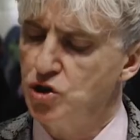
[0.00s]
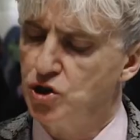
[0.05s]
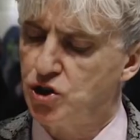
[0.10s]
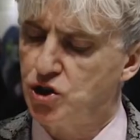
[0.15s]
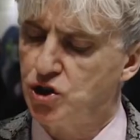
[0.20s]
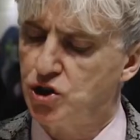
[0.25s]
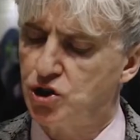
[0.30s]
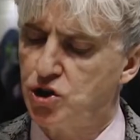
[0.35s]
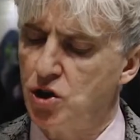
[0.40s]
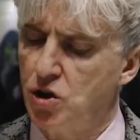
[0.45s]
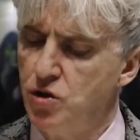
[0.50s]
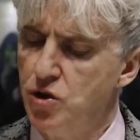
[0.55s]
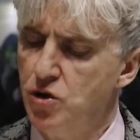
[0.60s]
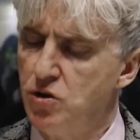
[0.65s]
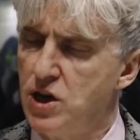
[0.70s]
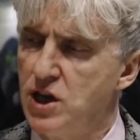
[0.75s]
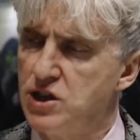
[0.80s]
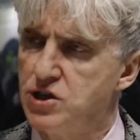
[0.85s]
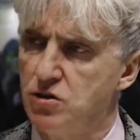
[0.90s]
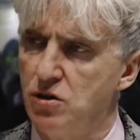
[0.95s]
So you
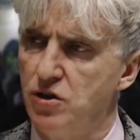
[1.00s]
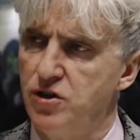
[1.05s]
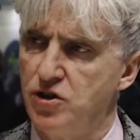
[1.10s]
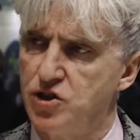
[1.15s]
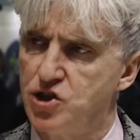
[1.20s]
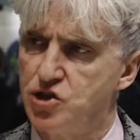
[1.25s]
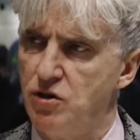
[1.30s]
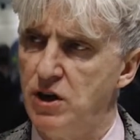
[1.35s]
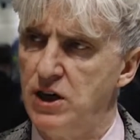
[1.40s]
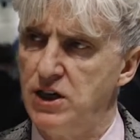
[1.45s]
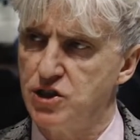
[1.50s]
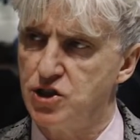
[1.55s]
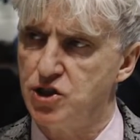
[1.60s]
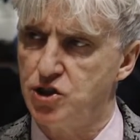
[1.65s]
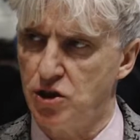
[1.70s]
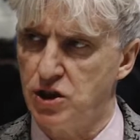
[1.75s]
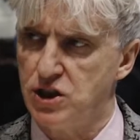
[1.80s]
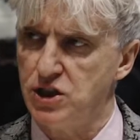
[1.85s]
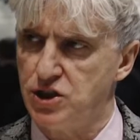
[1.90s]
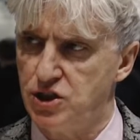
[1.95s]
guys are on the Australian
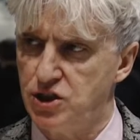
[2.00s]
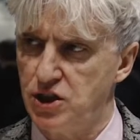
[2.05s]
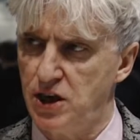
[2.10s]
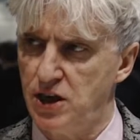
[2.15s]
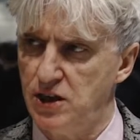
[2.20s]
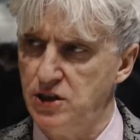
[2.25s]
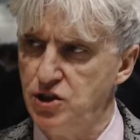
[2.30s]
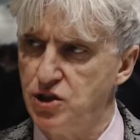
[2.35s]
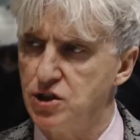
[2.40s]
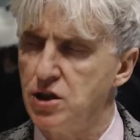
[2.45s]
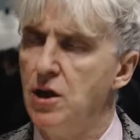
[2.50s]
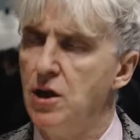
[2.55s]
Stock Exchange.